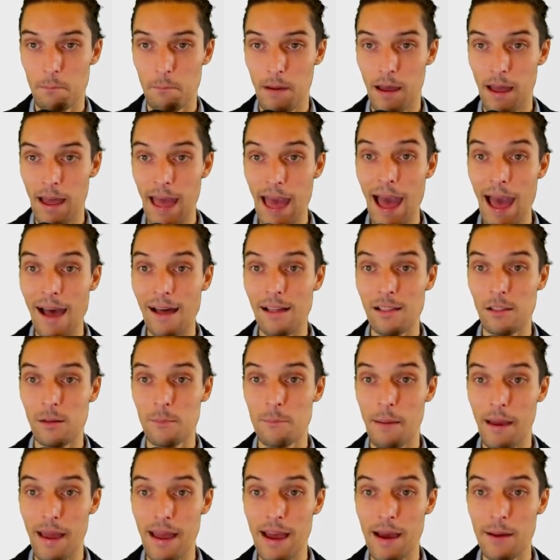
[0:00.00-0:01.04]

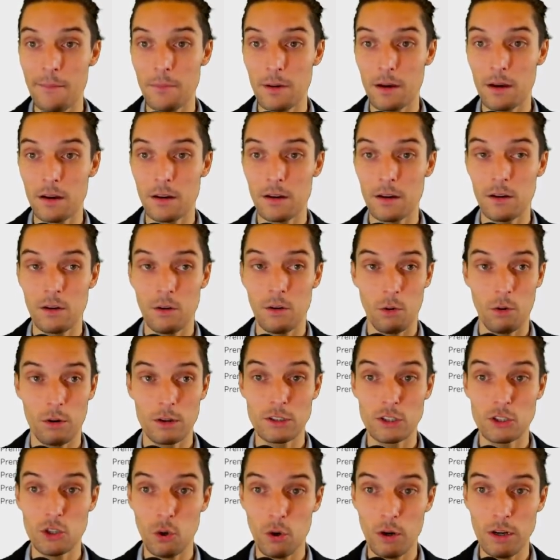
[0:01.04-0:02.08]
Alabama or
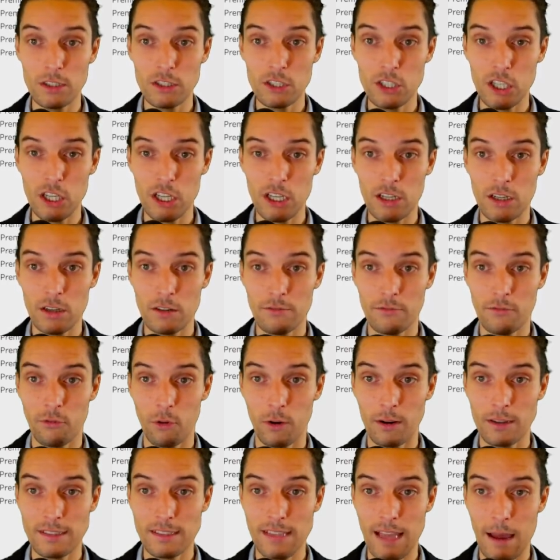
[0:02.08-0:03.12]
Georgia, for
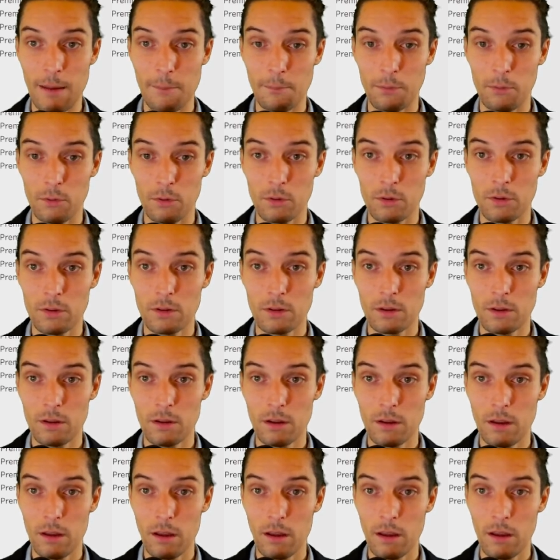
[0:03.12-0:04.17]
example,
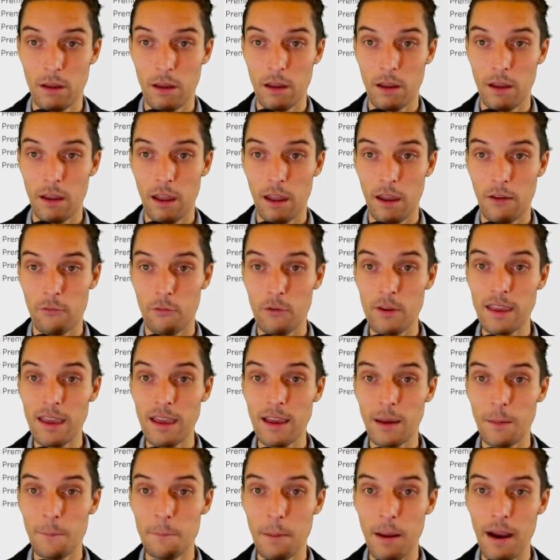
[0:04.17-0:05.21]
if we can
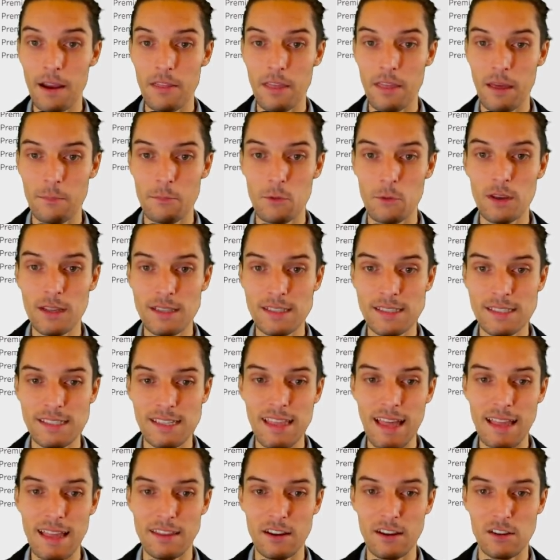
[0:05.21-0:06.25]
compare them, you can see
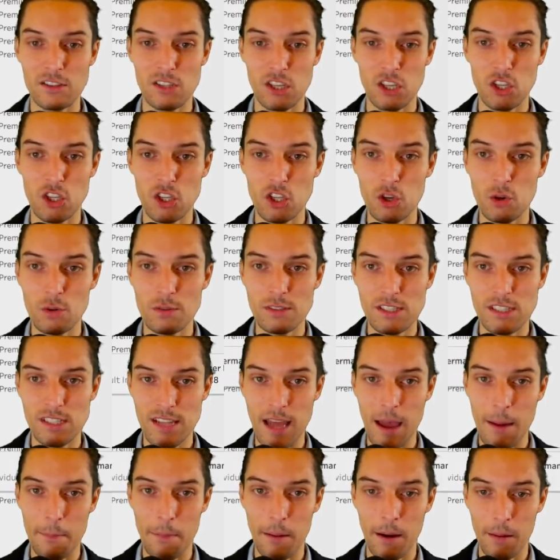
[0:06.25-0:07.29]
that there's a huge
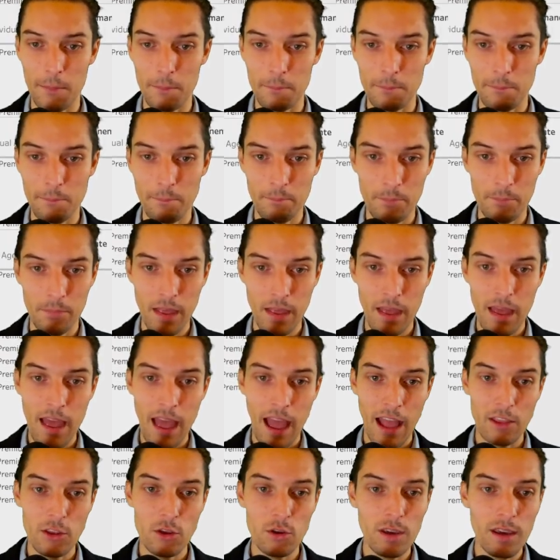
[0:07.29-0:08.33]
step up.
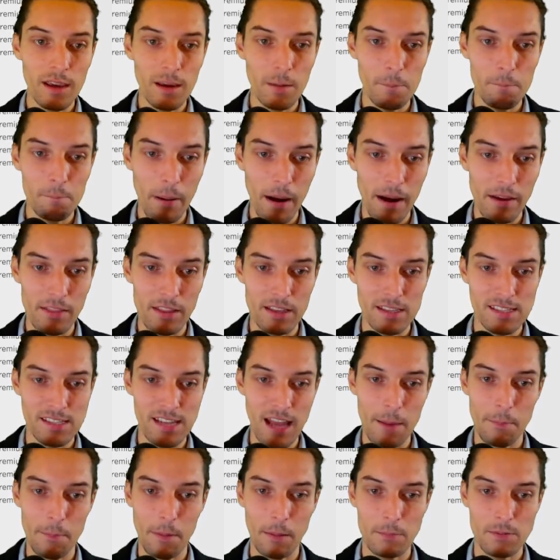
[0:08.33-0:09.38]
And you can compare the
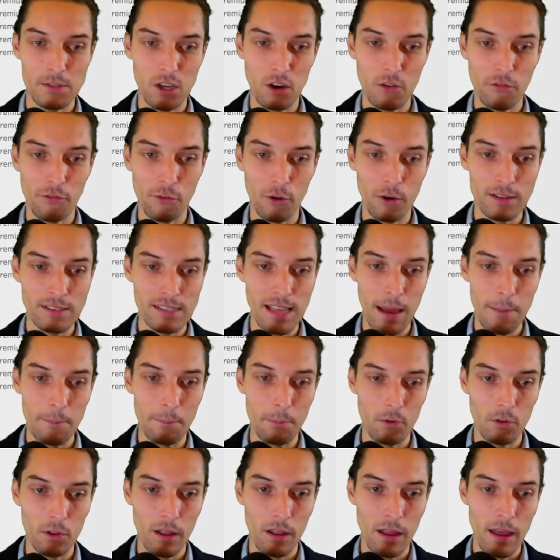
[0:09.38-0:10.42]
step up. So for
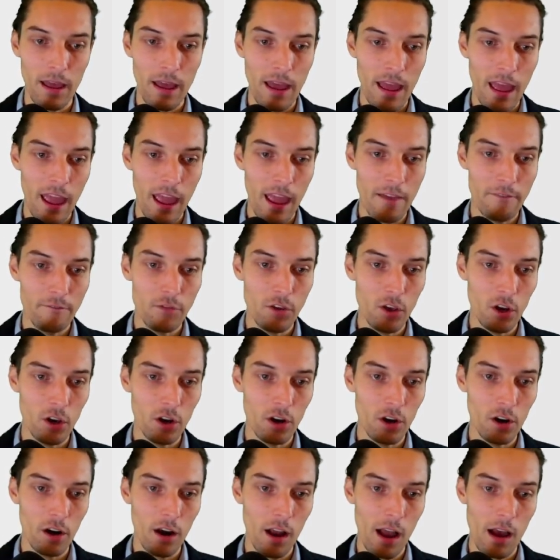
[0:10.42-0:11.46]
example, if
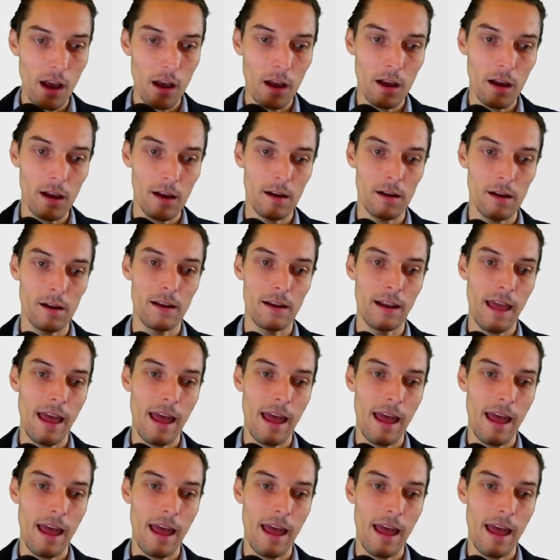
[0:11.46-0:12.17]
you're an